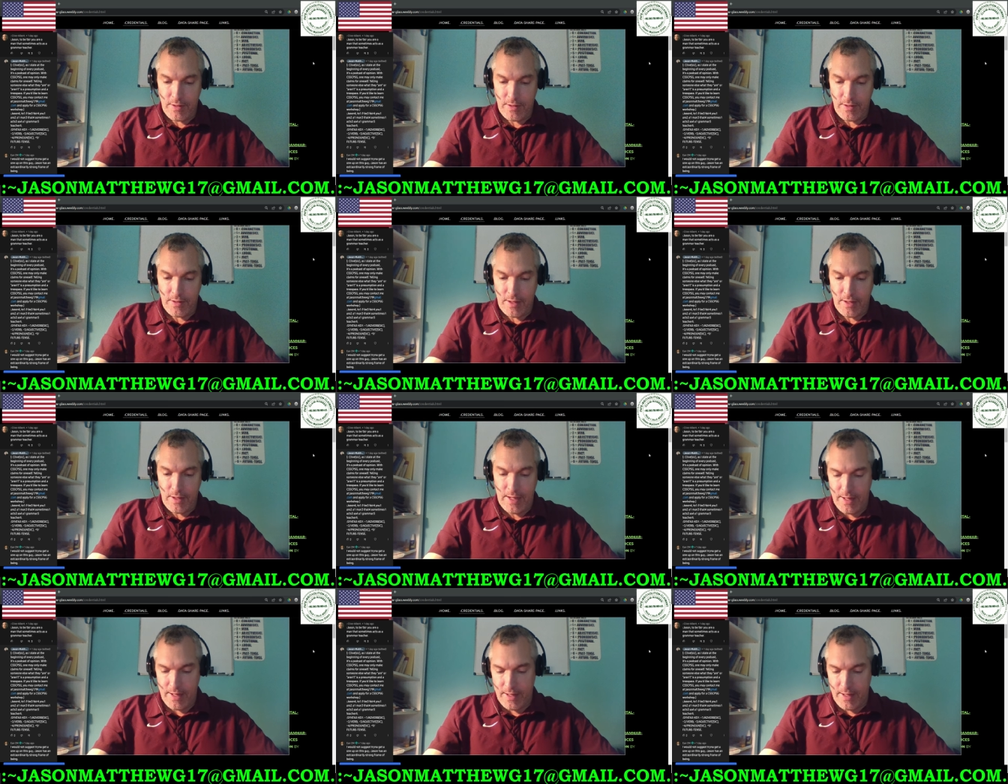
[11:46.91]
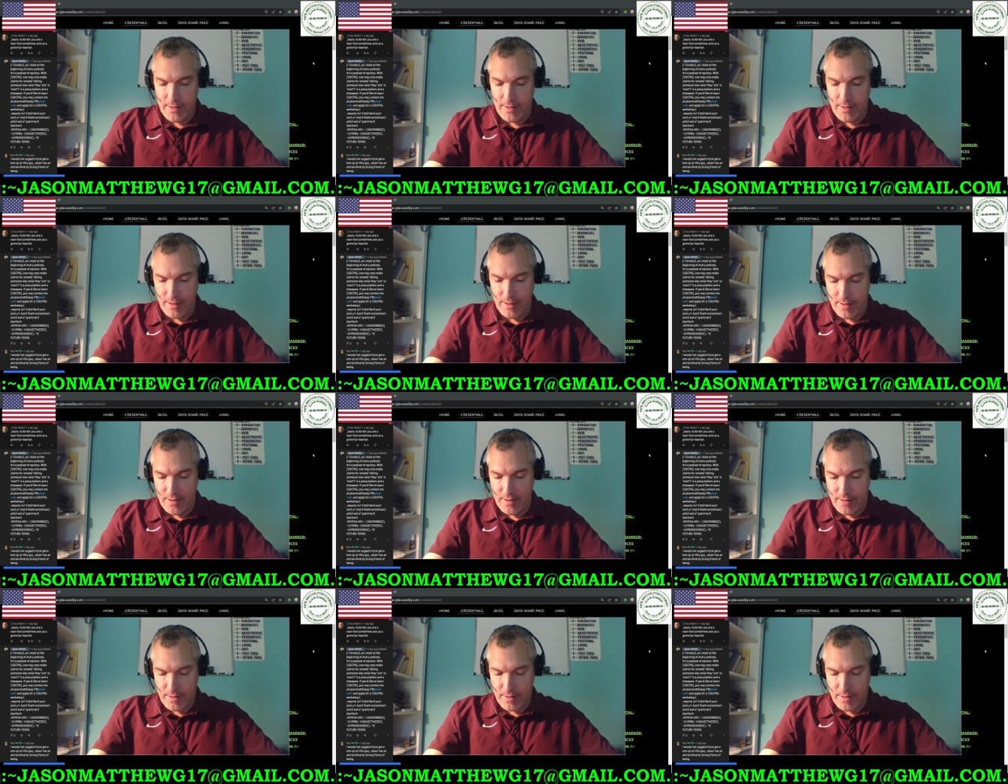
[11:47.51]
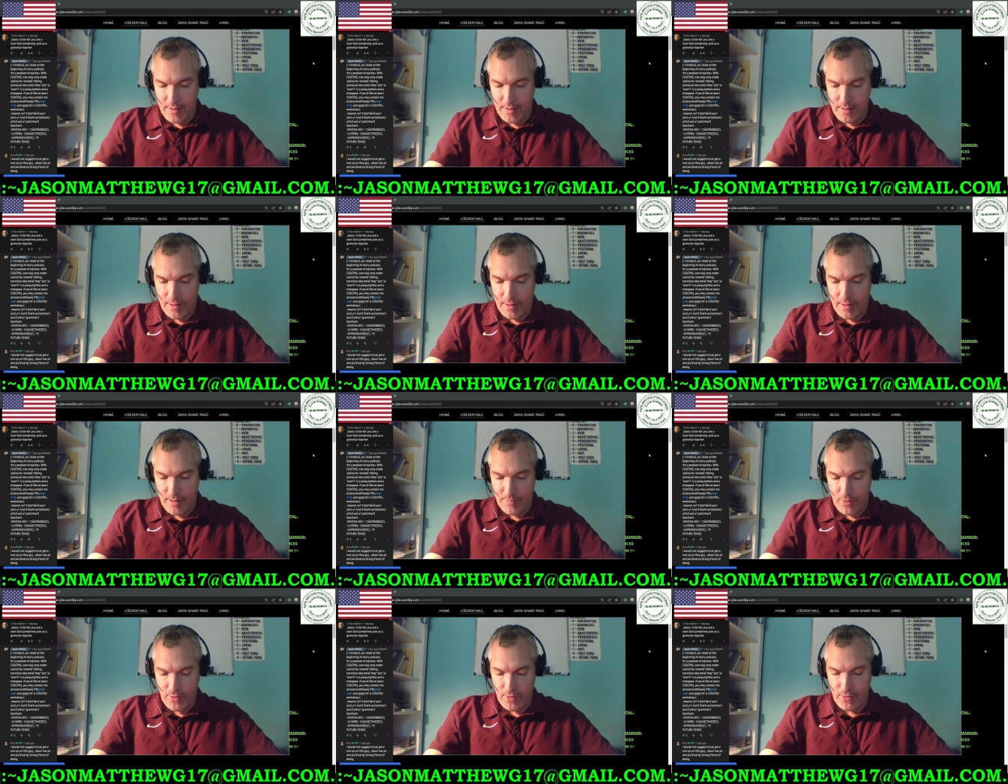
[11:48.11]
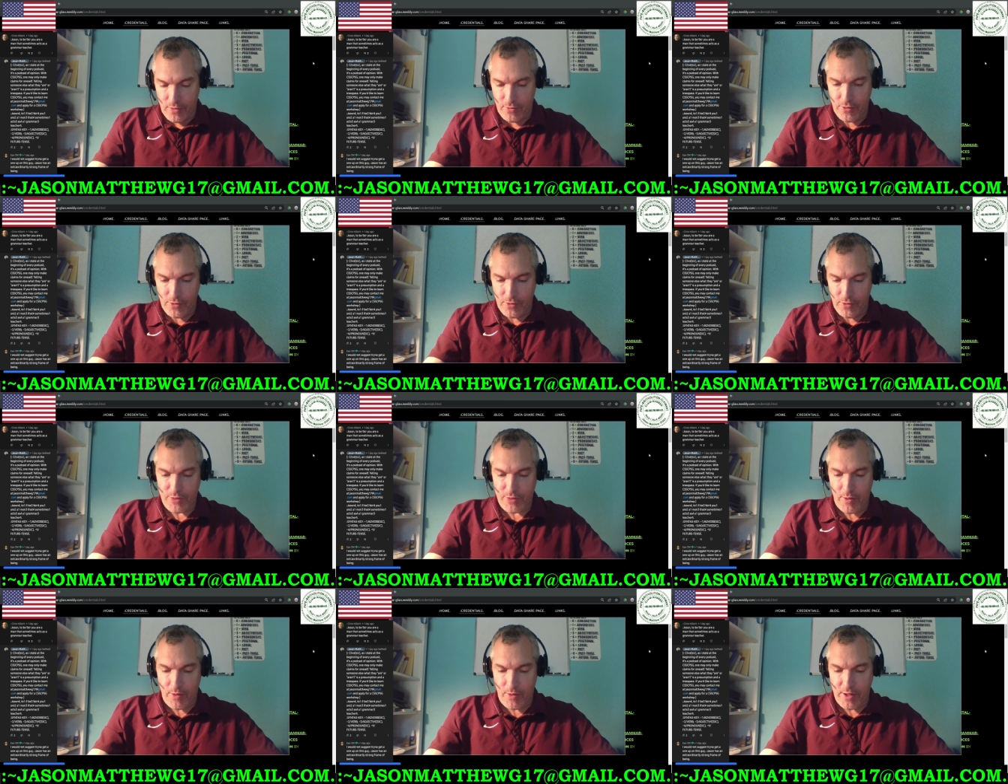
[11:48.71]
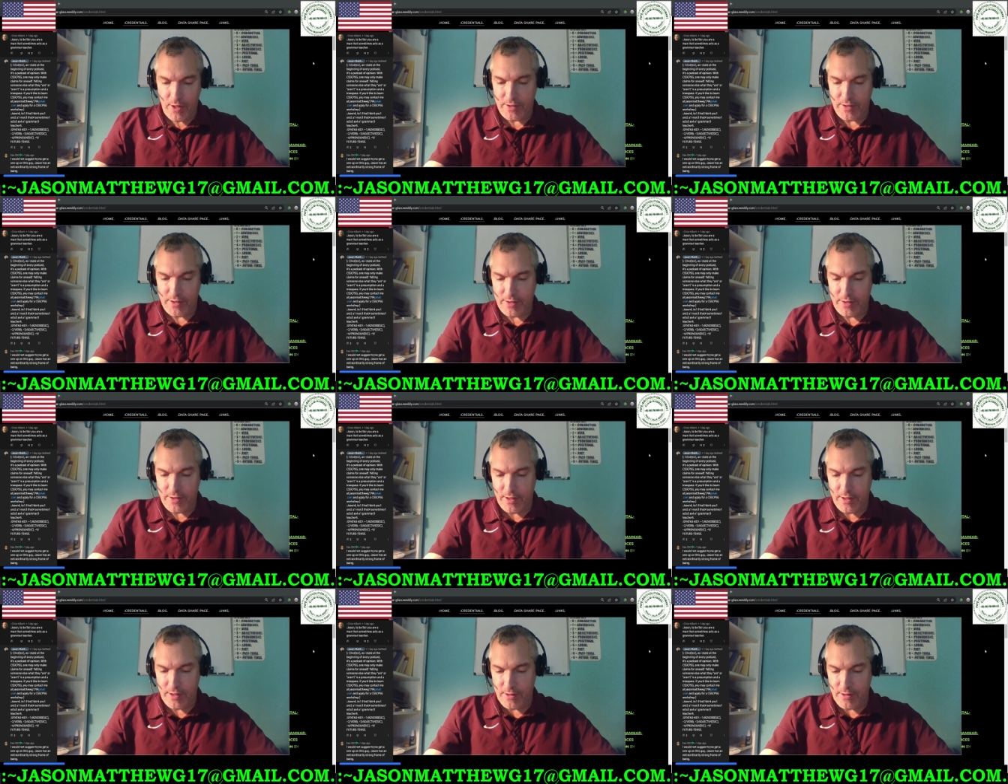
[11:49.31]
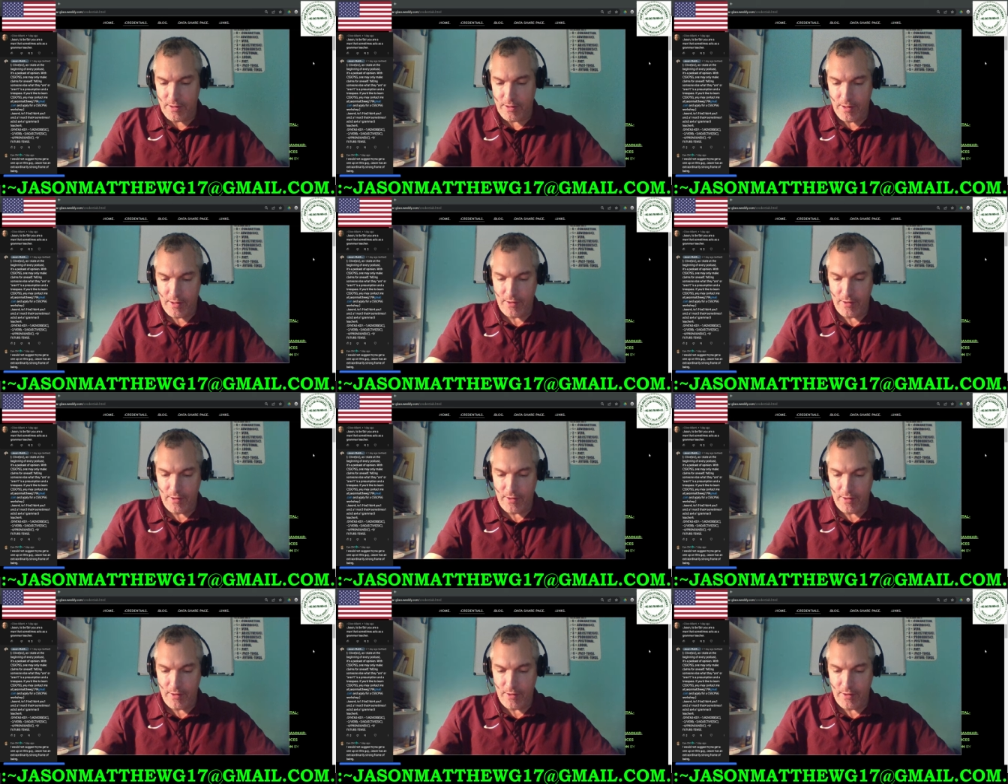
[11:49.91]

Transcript: And I did a, a couple responses here.